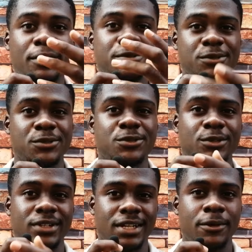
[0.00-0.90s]

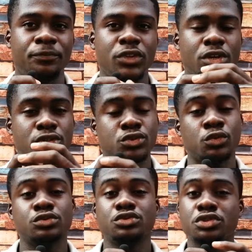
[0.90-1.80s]
Notion now. So
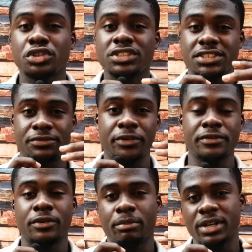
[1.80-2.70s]
Notion is free
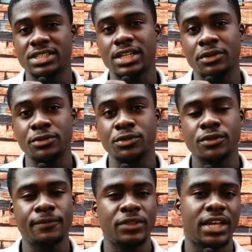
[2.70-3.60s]
for personal use,
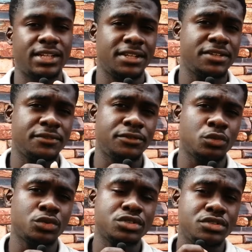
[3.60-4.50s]
and then if you
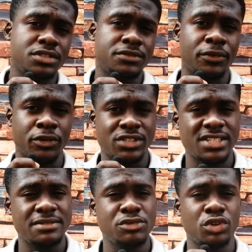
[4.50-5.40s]
want to use it for your
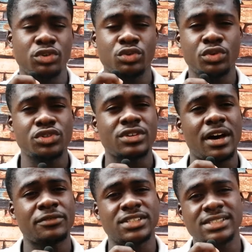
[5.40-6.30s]
team, you're going to
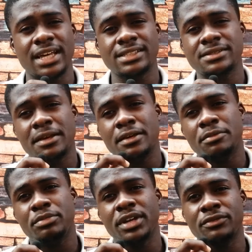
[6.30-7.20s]
have to start
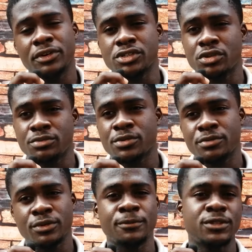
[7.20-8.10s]
paying for a
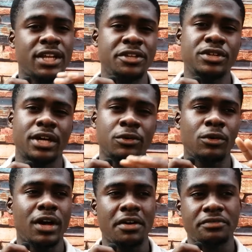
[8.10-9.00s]
subscription so that you can
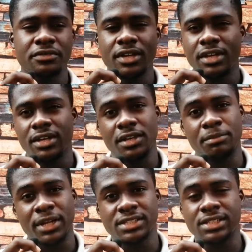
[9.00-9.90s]
all have a
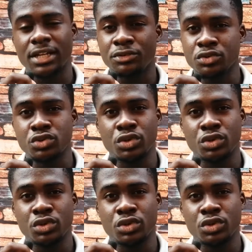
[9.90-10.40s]
particular Notion